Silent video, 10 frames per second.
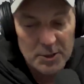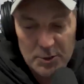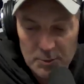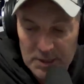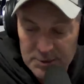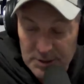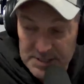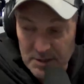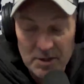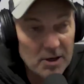who uh, took
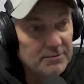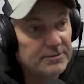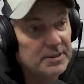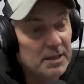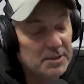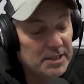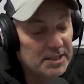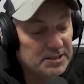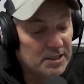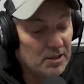his own life a couple of
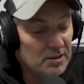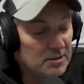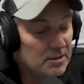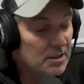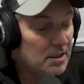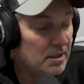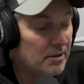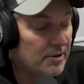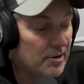days ago, and